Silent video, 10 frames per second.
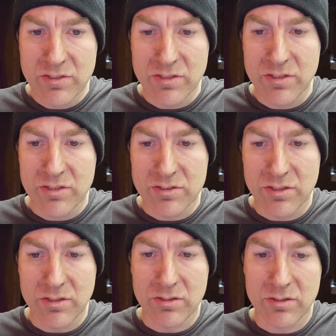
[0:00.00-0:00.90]
in
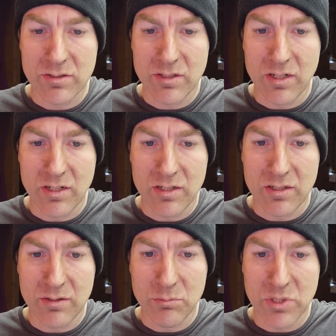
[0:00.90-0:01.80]
Barcelona. So,
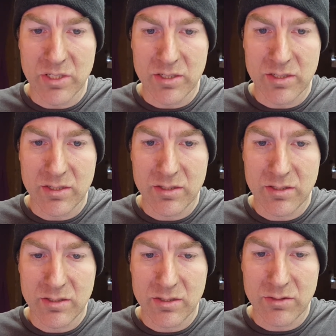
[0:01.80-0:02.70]

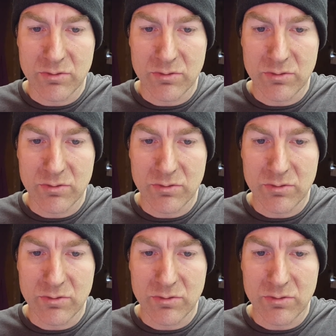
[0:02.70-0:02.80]
but